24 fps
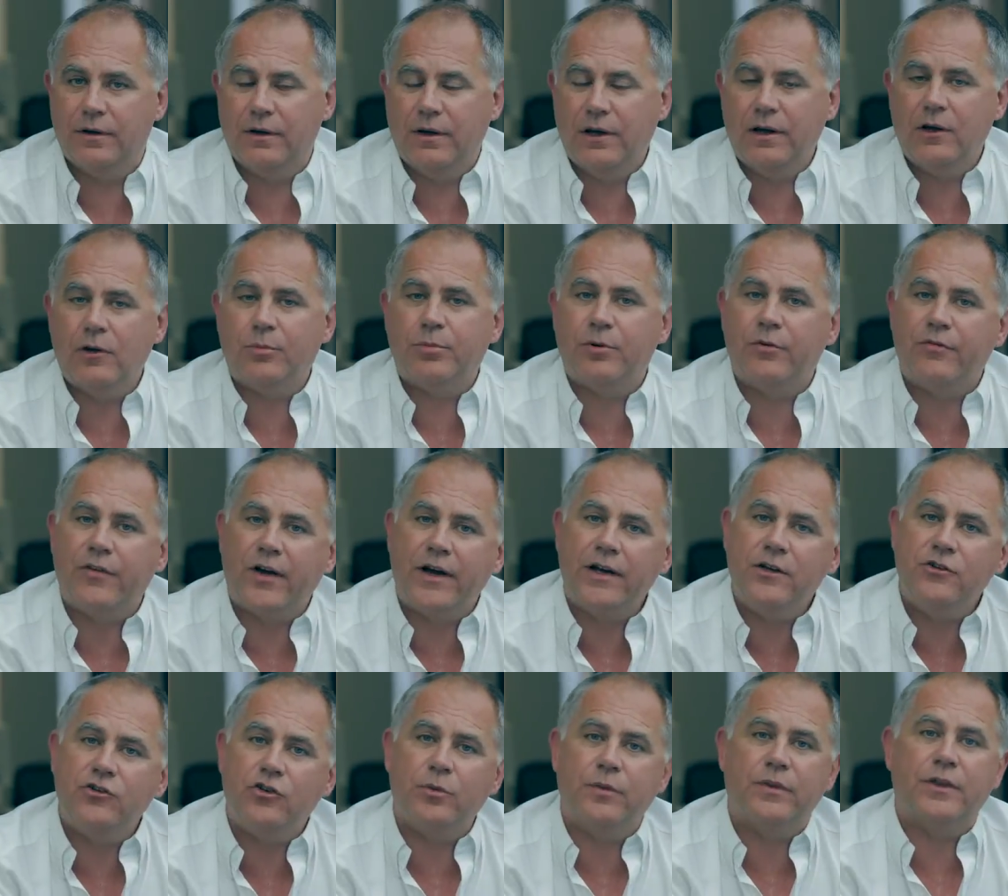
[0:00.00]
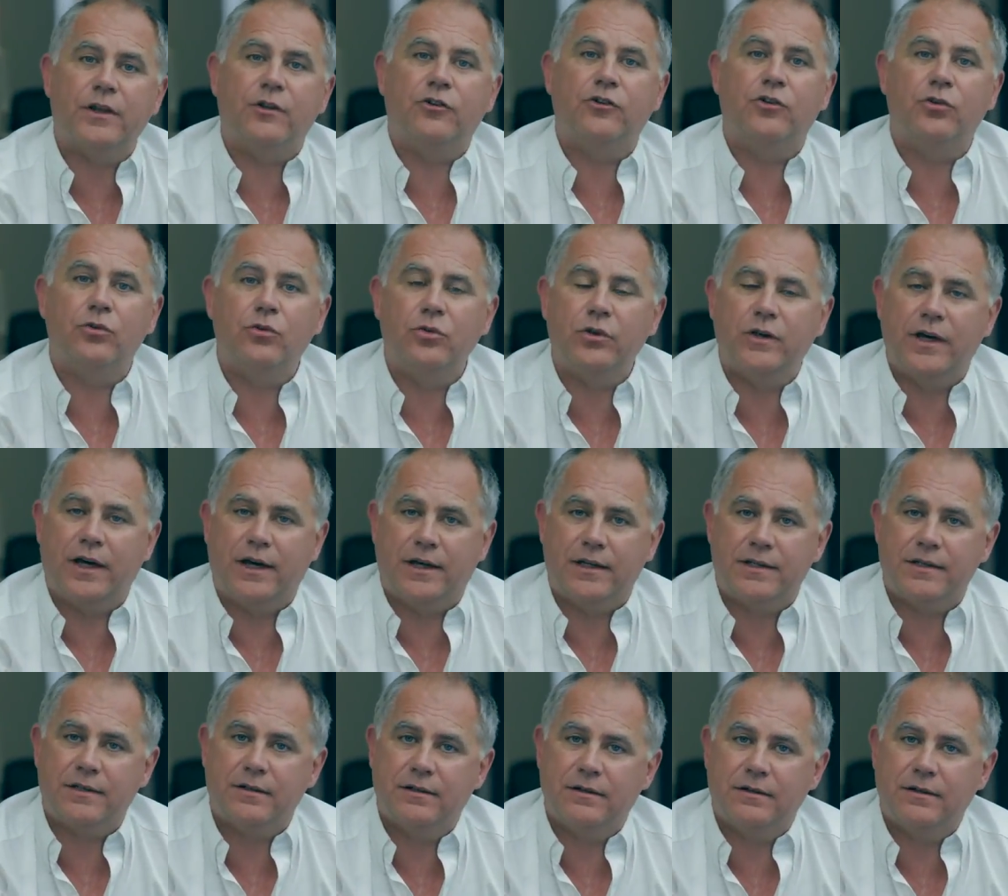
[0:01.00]
He'll provide you with a
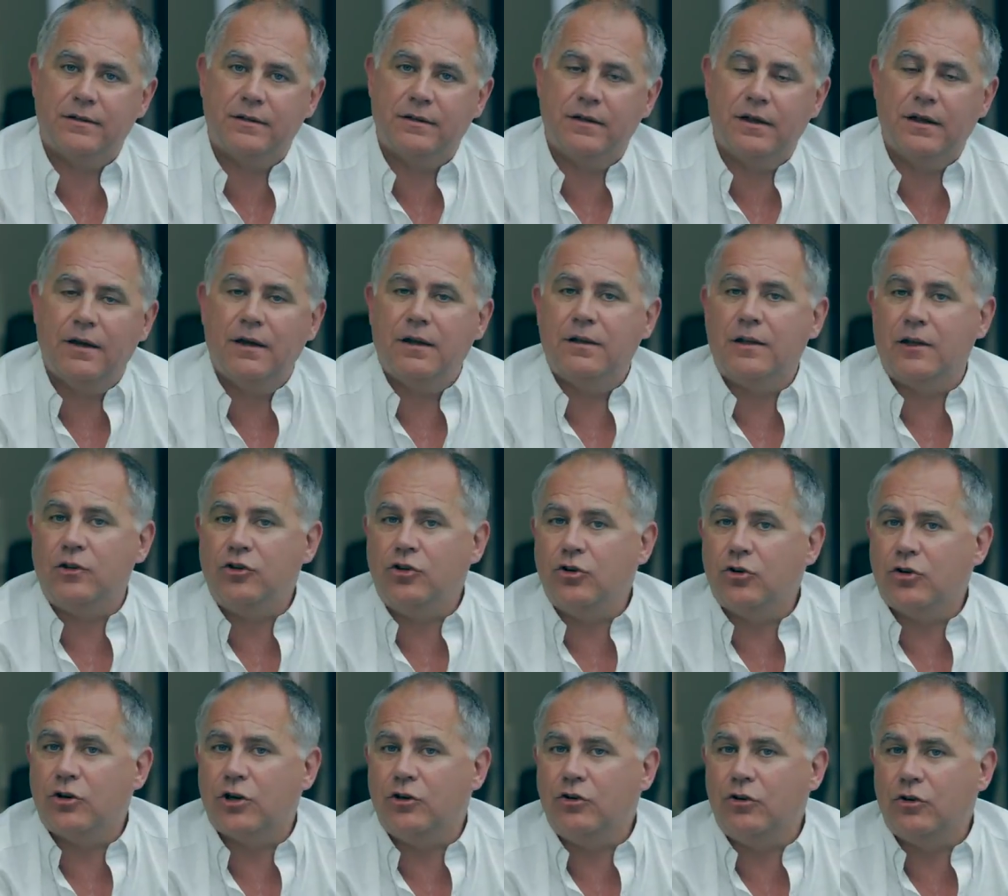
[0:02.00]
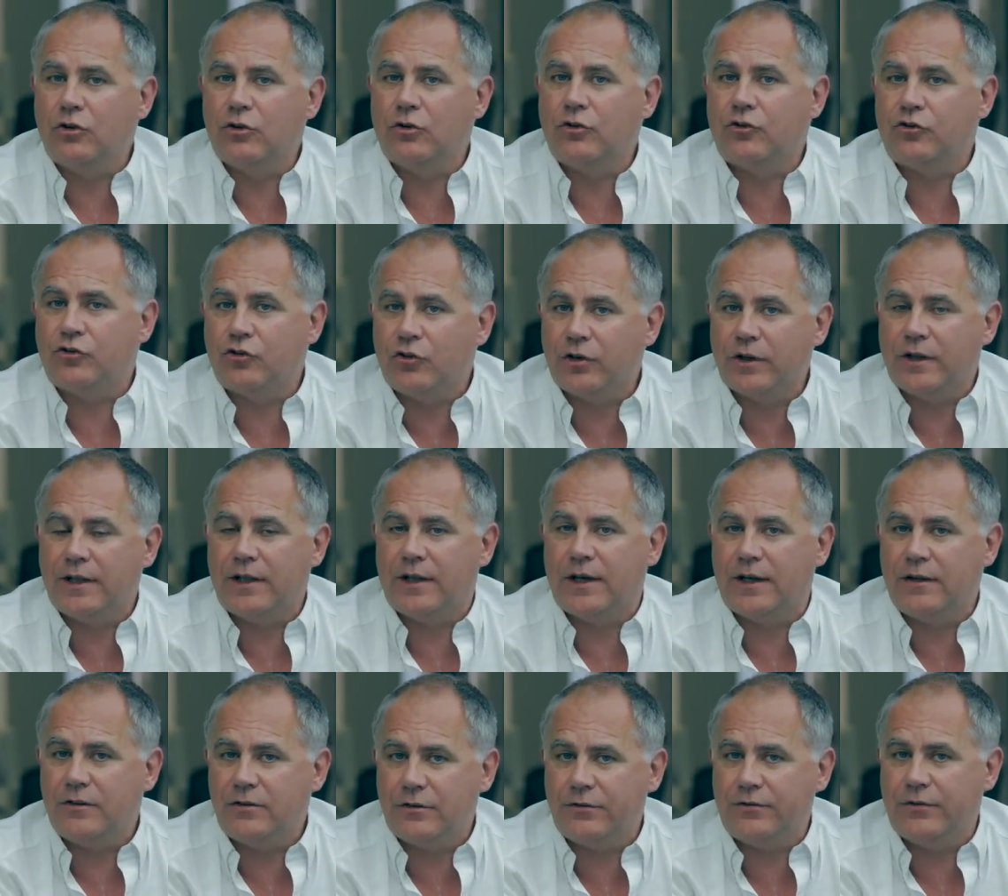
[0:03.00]
toolkit that you can use during the
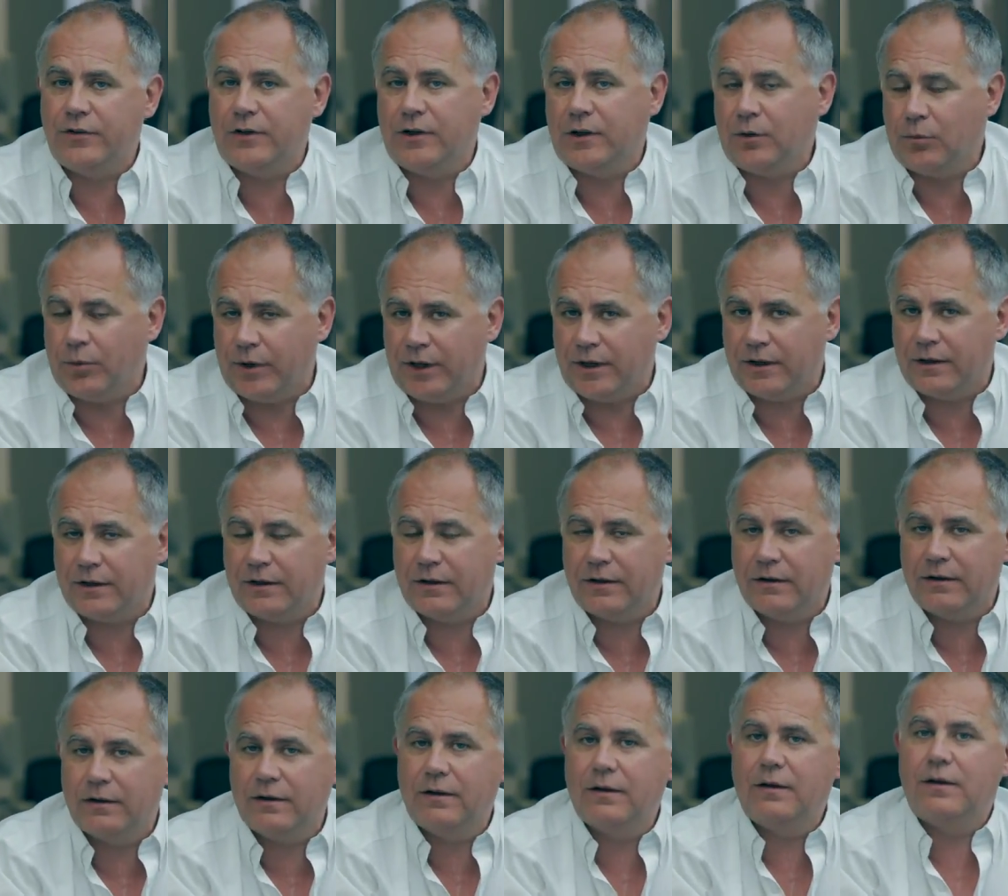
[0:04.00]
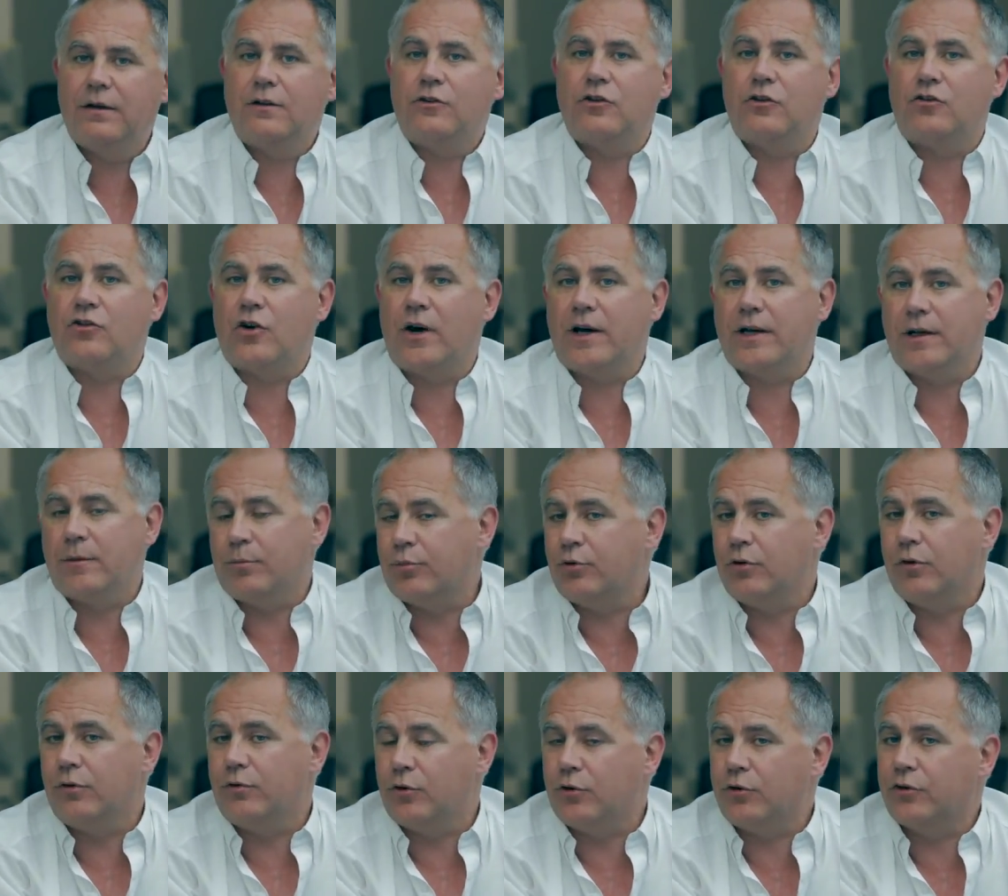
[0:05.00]
intervening week to try and
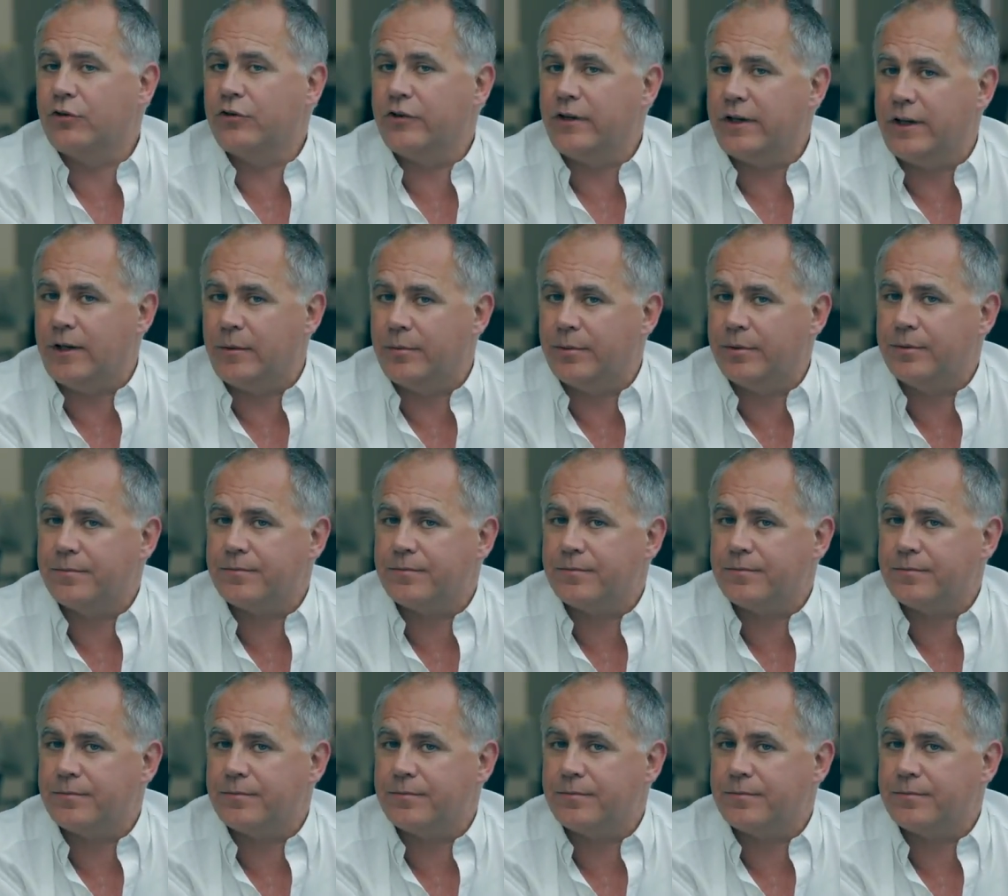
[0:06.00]
improve your sleep.